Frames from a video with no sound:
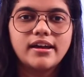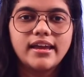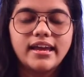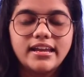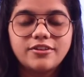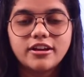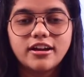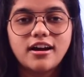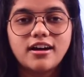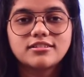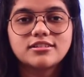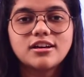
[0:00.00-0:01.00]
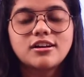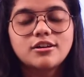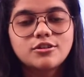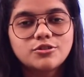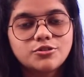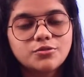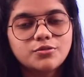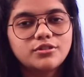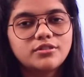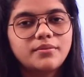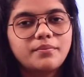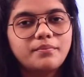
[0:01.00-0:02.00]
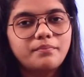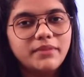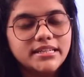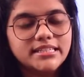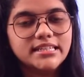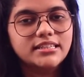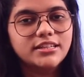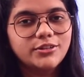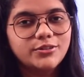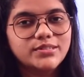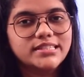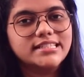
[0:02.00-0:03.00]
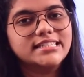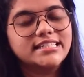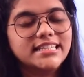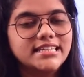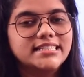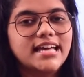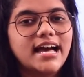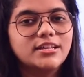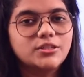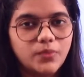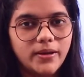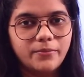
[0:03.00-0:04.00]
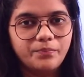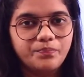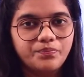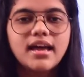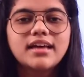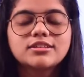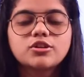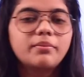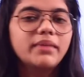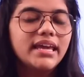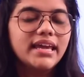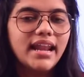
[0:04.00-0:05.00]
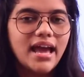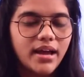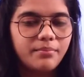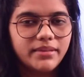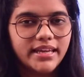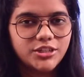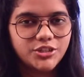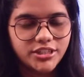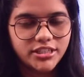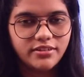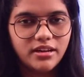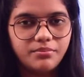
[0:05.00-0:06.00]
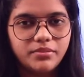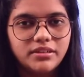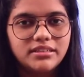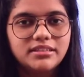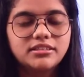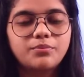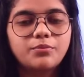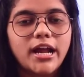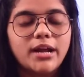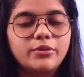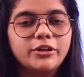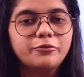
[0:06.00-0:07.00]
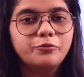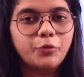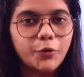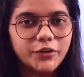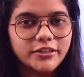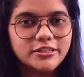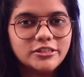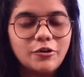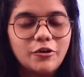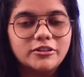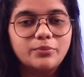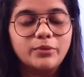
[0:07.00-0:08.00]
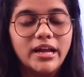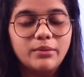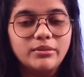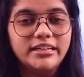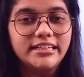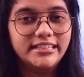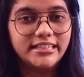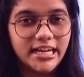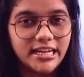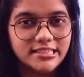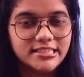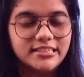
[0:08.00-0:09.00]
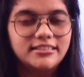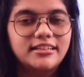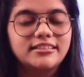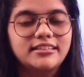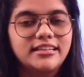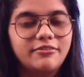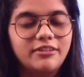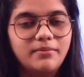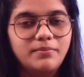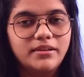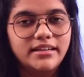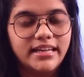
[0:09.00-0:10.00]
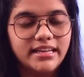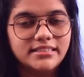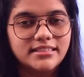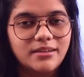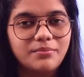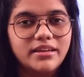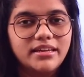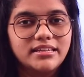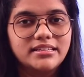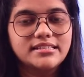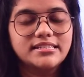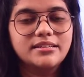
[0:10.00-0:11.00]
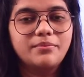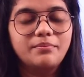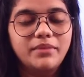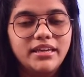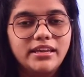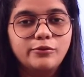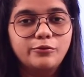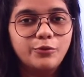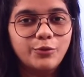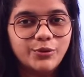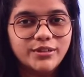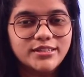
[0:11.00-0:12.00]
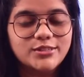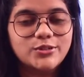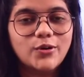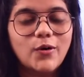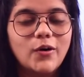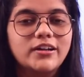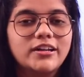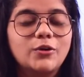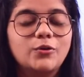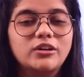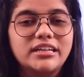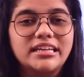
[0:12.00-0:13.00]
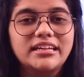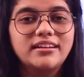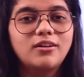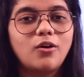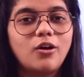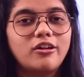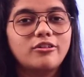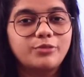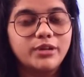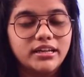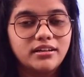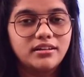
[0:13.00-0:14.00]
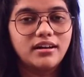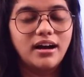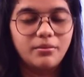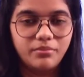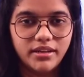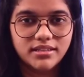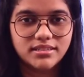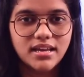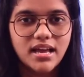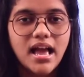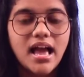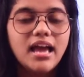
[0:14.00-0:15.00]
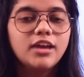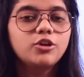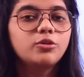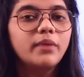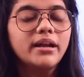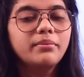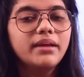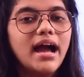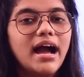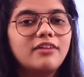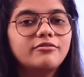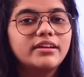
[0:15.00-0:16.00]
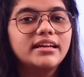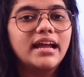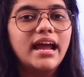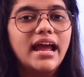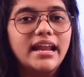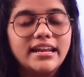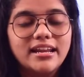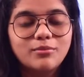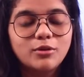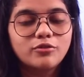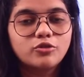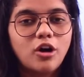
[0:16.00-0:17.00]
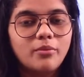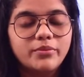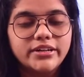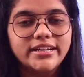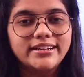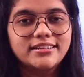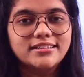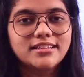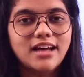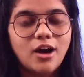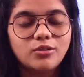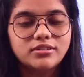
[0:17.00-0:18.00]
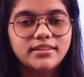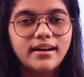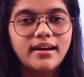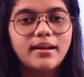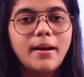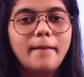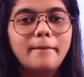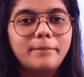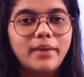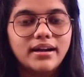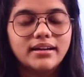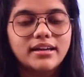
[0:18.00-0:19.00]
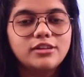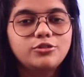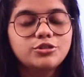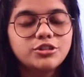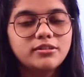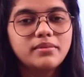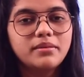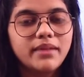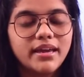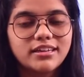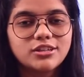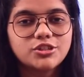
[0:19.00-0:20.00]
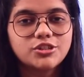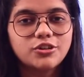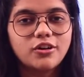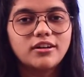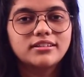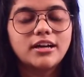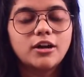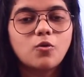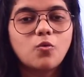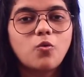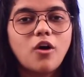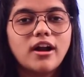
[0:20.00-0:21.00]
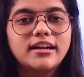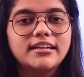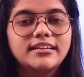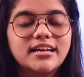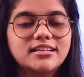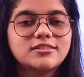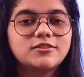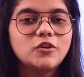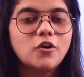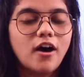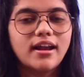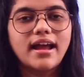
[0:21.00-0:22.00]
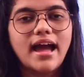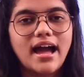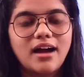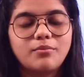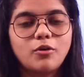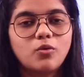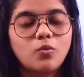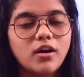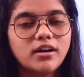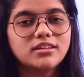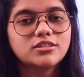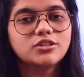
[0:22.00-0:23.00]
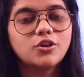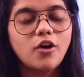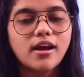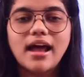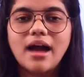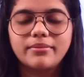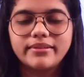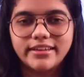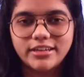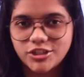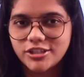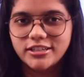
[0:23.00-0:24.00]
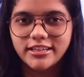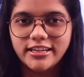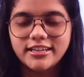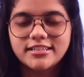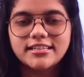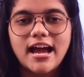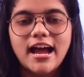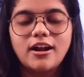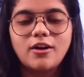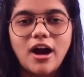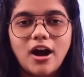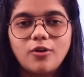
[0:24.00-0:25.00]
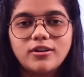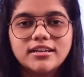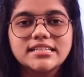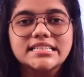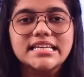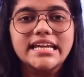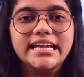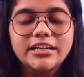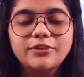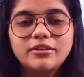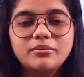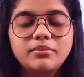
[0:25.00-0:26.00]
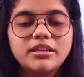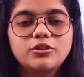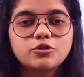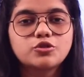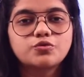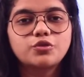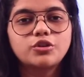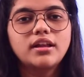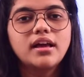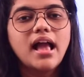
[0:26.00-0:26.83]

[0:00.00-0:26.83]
in regards to meeting the user's needs as well. So being an application developer, the primary focus or the primary task that the developer takes up is being focused on routine or regular updates. You might be having n number of competitors out there, but you should be making sure that what does your app or what does your application needs and how does it will be useful